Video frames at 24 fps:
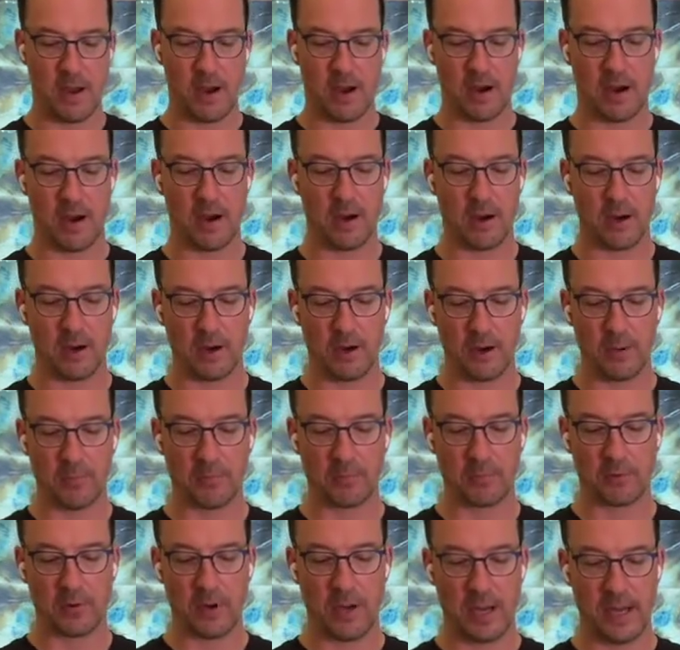our
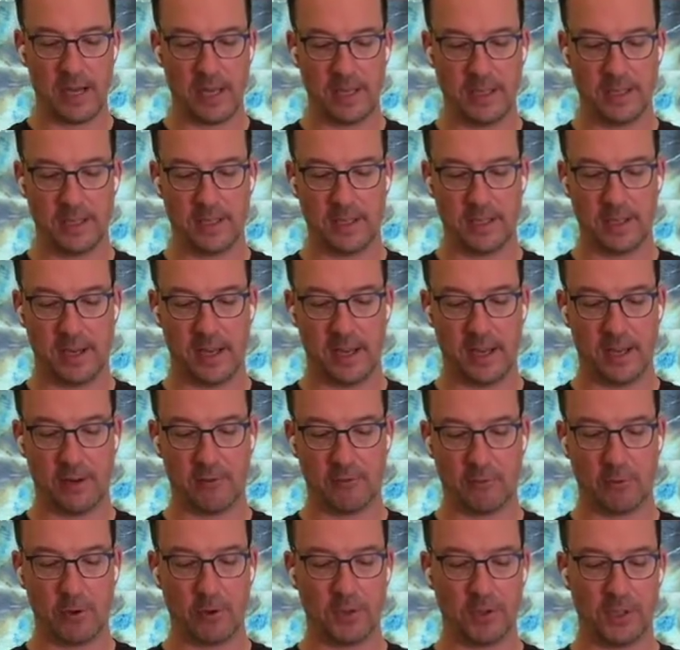brined
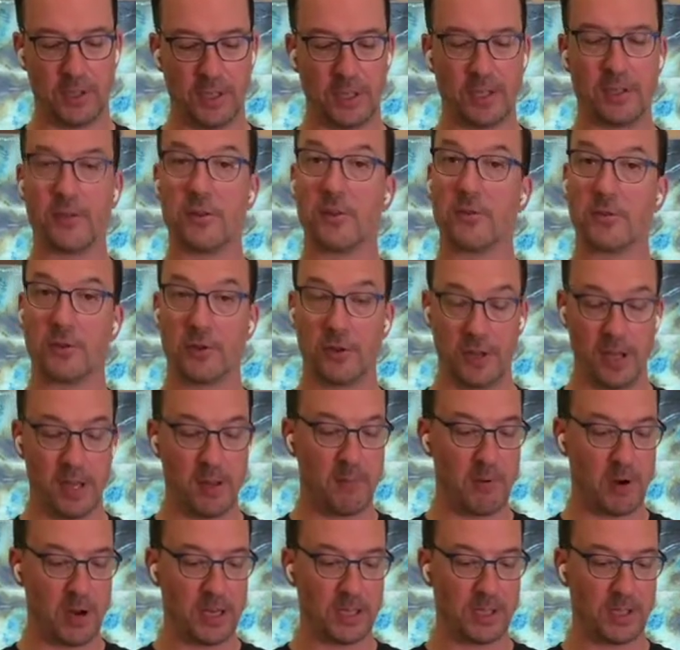and roasted turkey
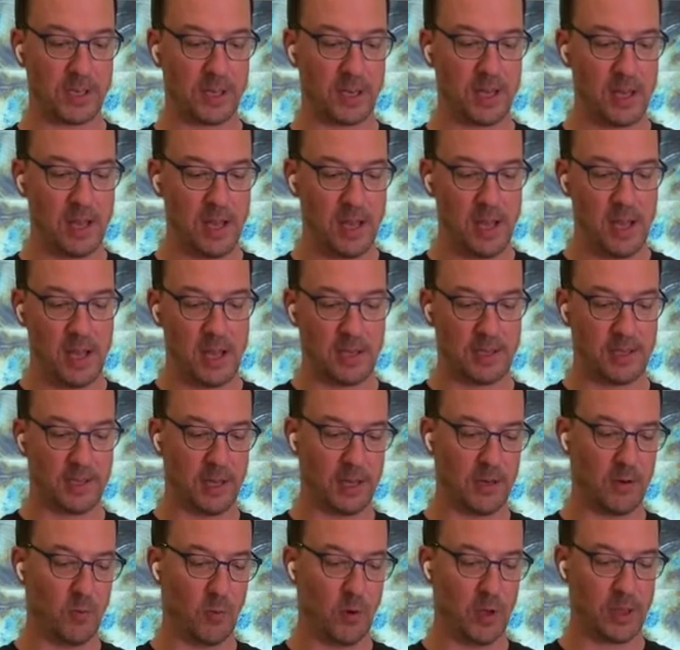breast
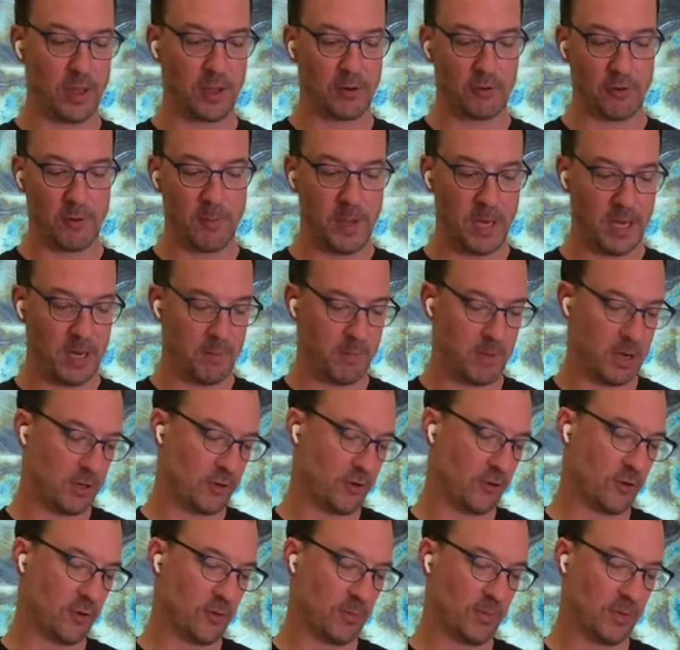done with the cremini
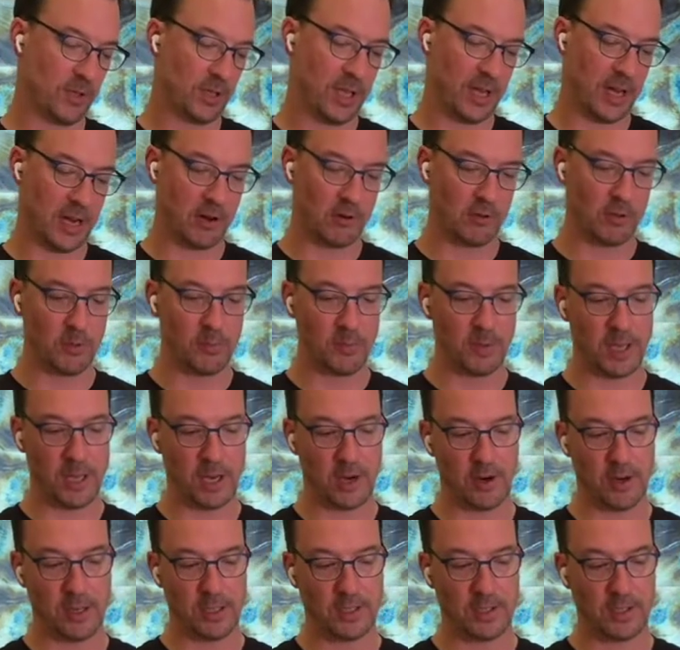mushrooms, the heirloom
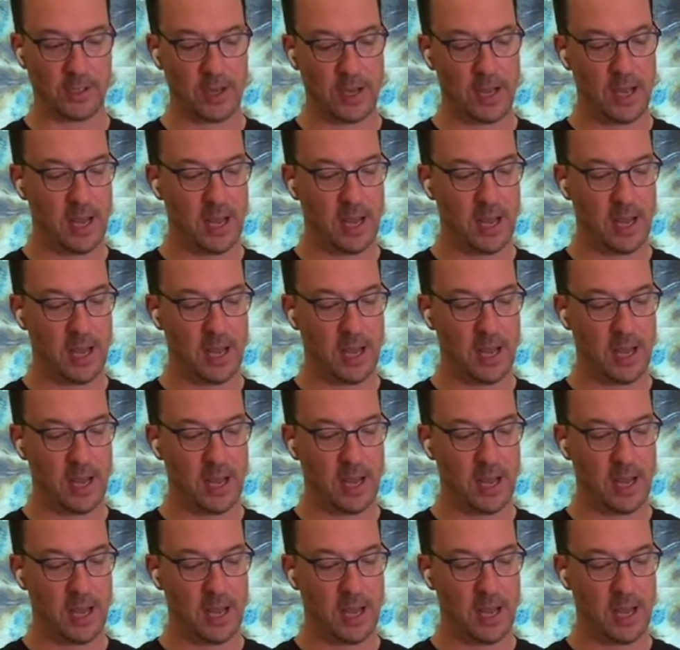carrots,